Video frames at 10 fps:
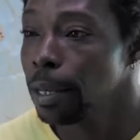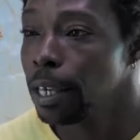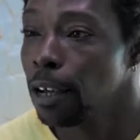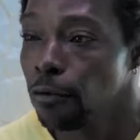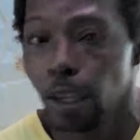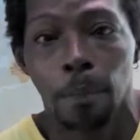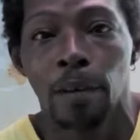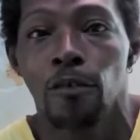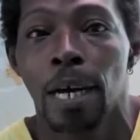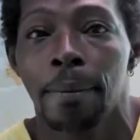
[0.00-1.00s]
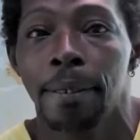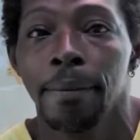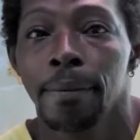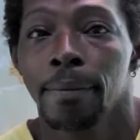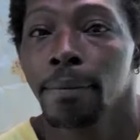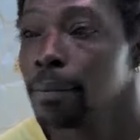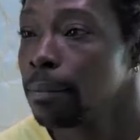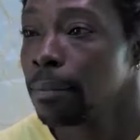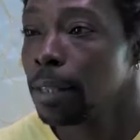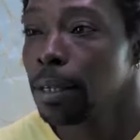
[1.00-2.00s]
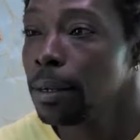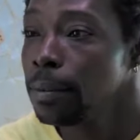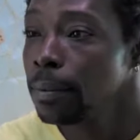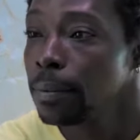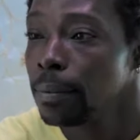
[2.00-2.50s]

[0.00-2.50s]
I can't feed my family. You know,